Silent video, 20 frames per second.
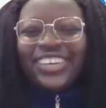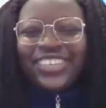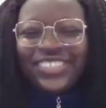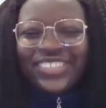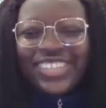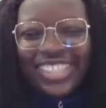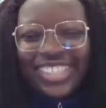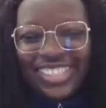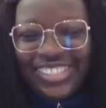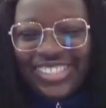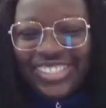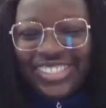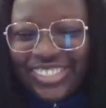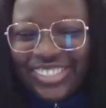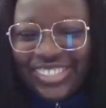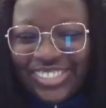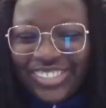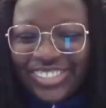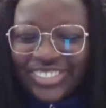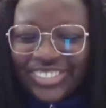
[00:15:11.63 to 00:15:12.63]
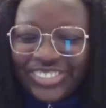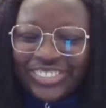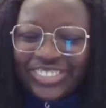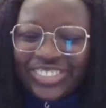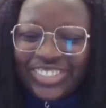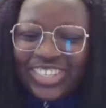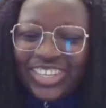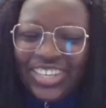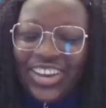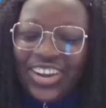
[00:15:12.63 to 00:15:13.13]
Will do.
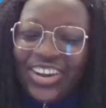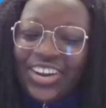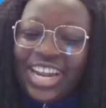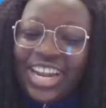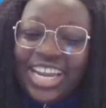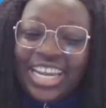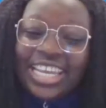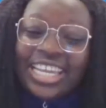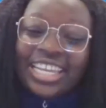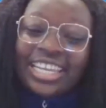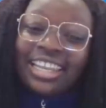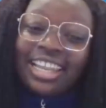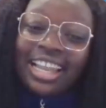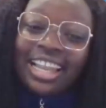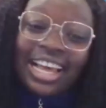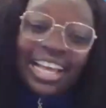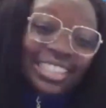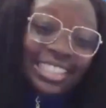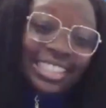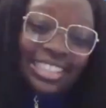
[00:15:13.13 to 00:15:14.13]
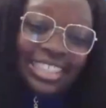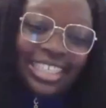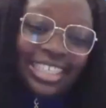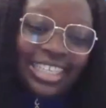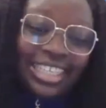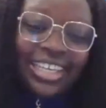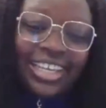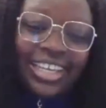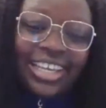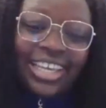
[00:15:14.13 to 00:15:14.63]
All right, and
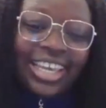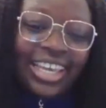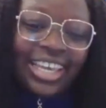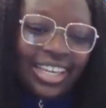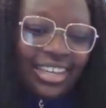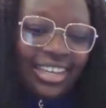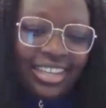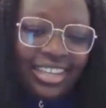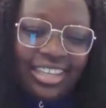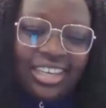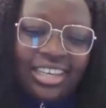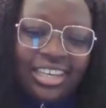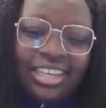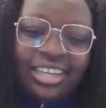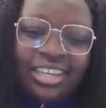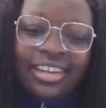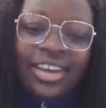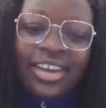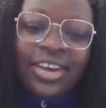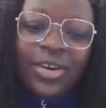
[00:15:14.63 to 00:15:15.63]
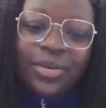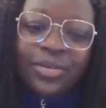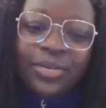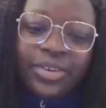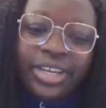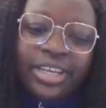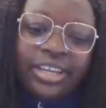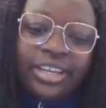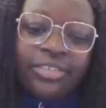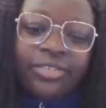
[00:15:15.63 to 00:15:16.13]
lastly, Aiden,
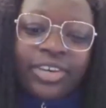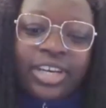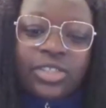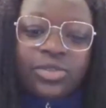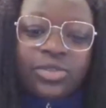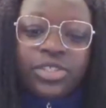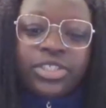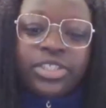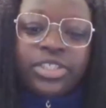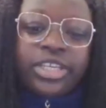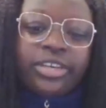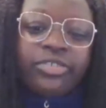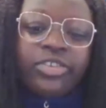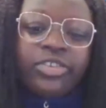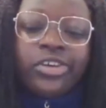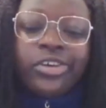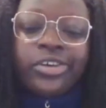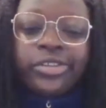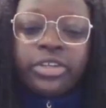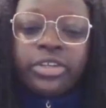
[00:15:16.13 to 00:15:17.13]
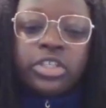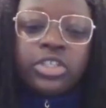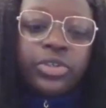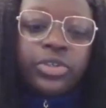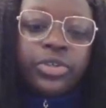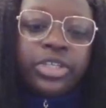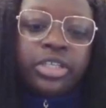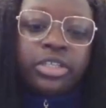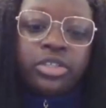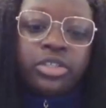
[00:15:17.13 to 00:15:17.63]
what advice would you give to other
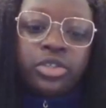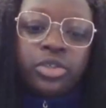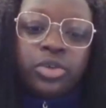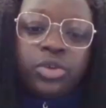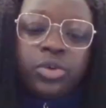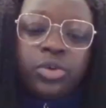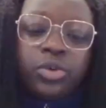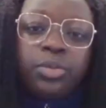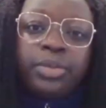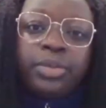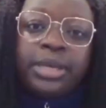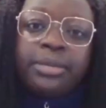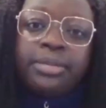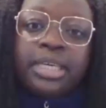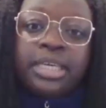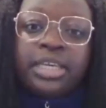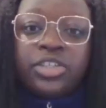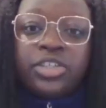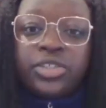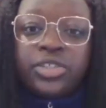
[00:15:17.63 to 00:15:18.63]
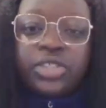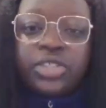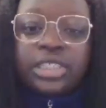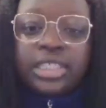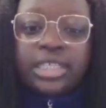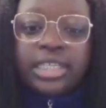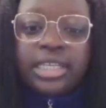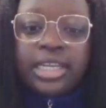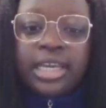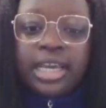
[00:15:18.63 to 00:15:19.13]
students who might be
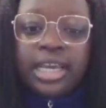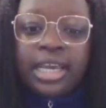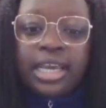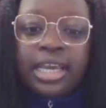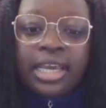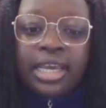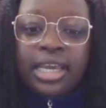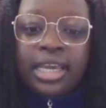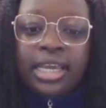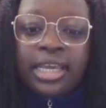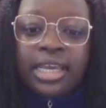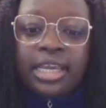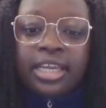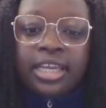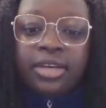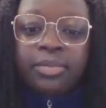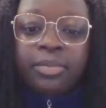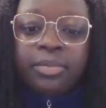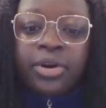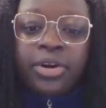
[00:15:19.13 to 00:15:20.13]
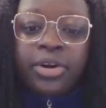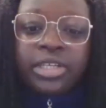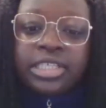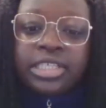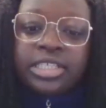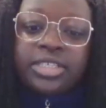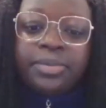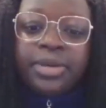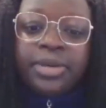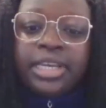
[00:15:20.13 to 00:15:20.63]
interested in
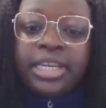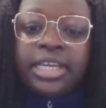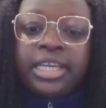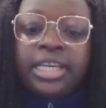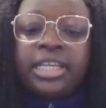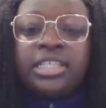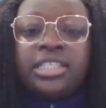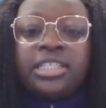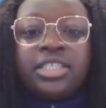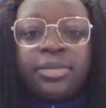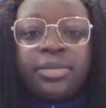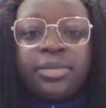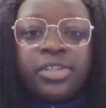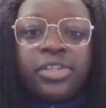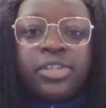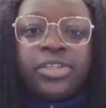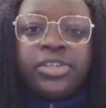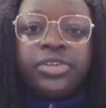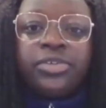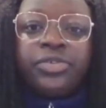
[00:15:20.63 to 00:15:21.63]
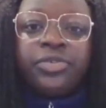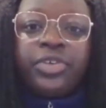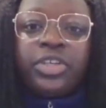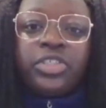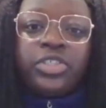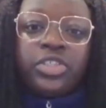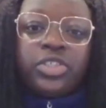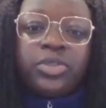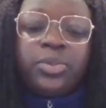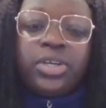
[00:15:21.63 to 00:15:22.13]
participating in similar
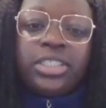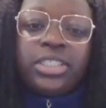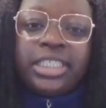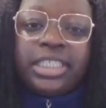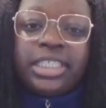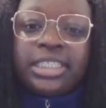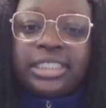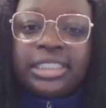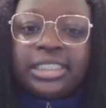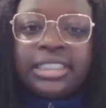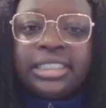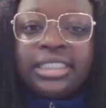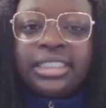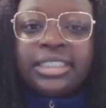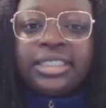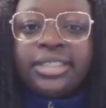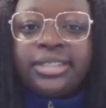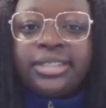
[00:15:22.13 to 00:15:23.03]
research projects?